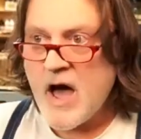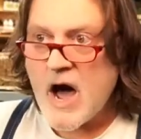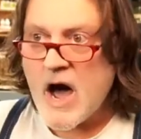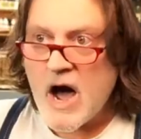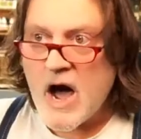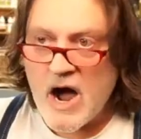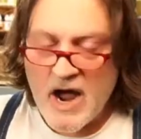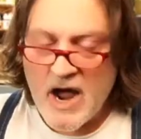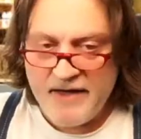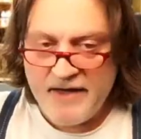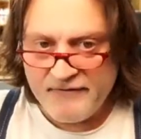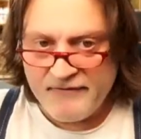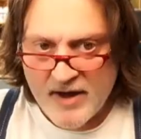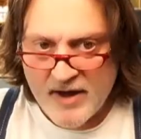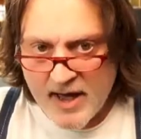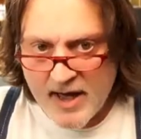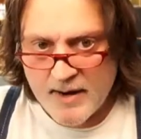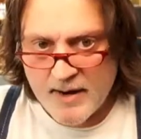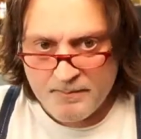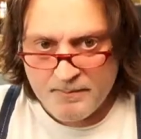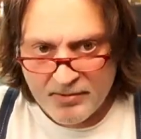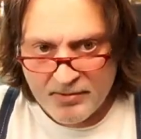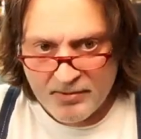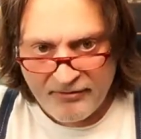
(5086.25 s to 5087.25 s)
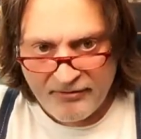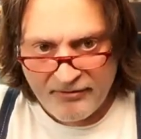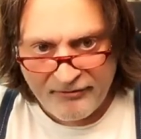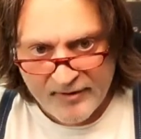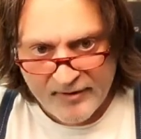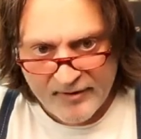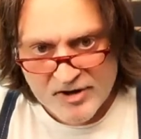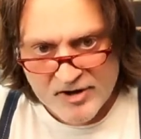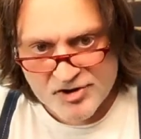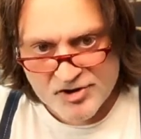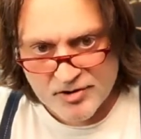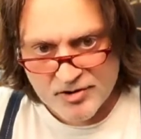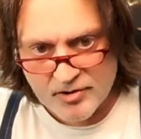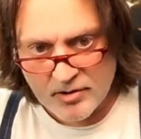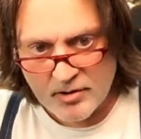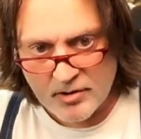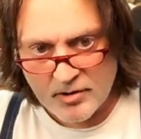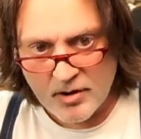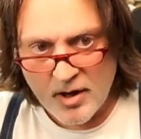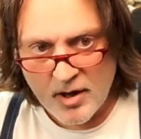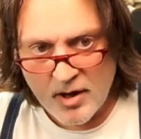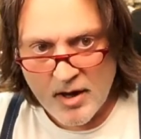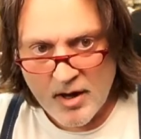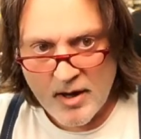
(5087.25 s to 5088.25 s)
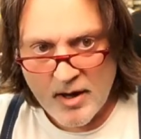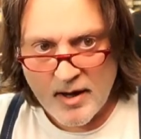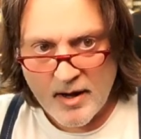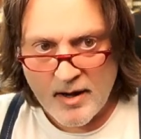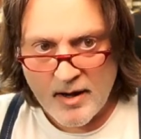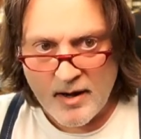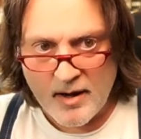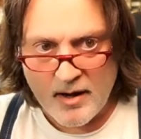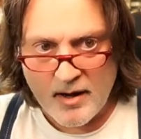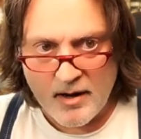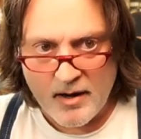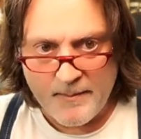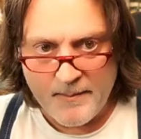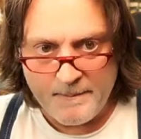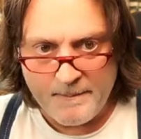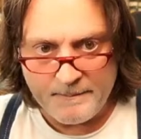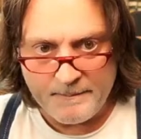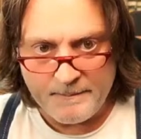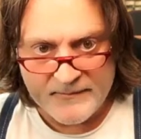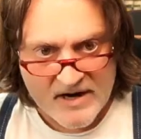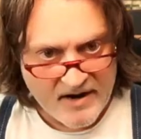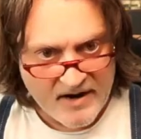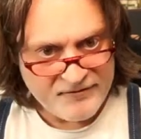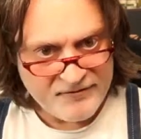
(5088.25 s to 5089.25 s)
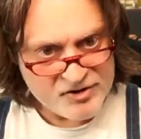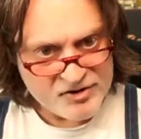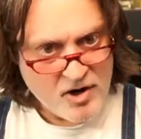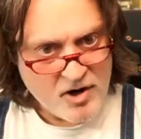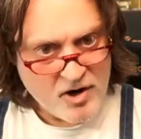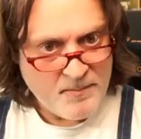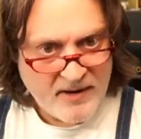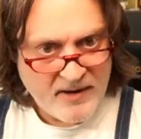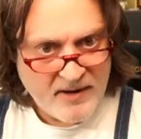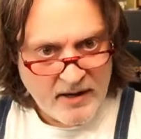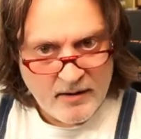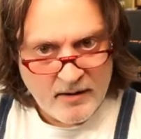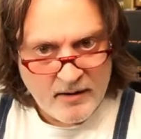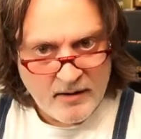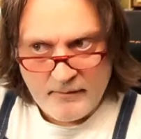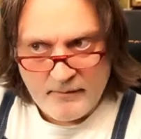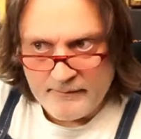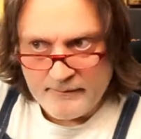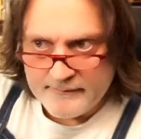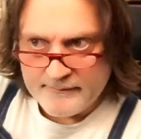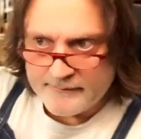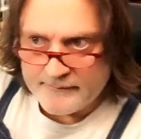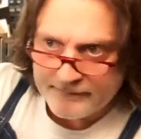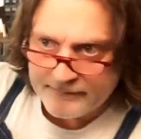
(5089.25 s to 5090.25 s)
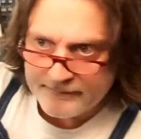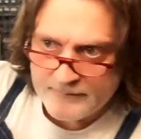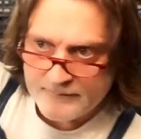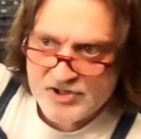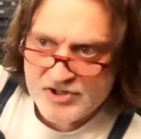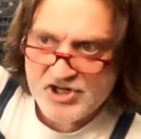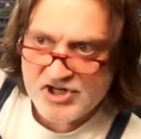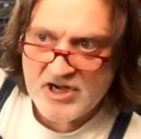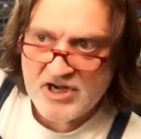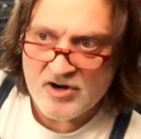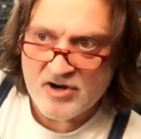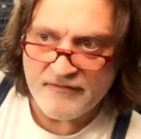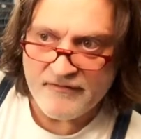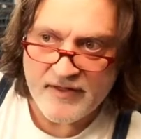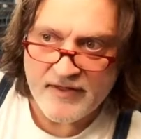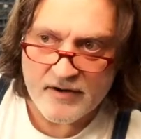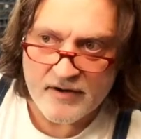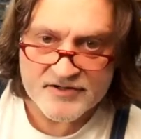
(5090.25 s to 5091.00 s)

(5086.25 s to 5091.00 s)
I've got a professional um, knife sharpening machine over there.